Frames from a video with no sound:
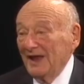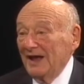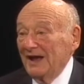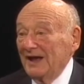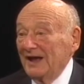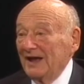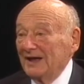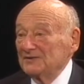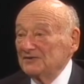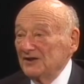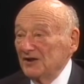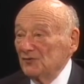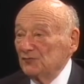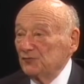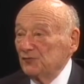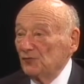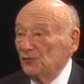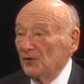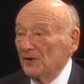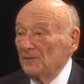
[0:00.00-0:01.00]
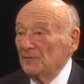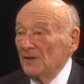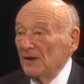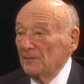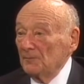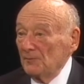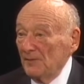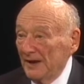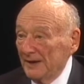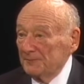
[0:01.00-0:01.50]
and therefore
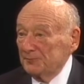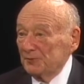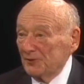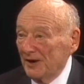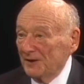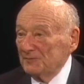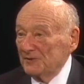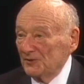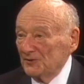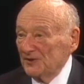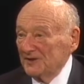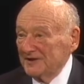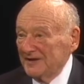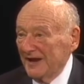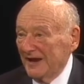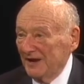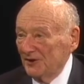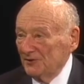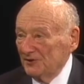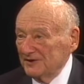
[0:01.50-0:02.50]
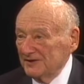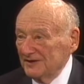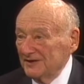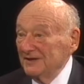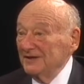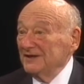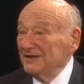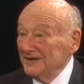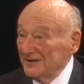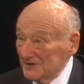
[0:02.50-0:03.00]
my primary carrier
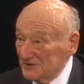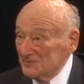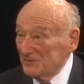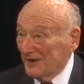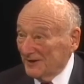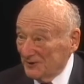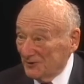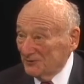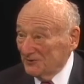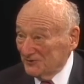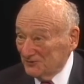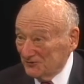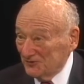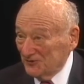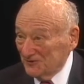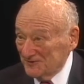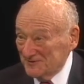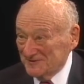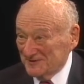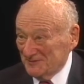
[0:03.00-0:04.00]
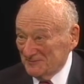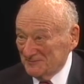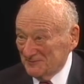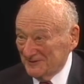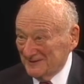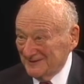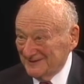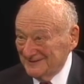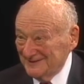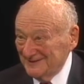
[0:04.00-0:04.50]
is my own insurance
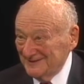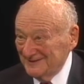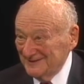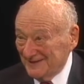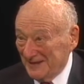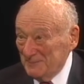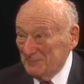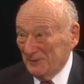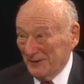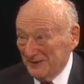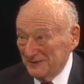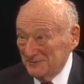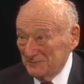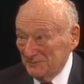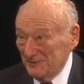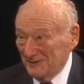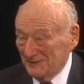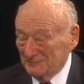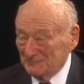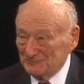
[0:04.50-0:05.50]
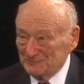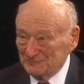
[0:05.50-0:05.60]
company. They pay the bill.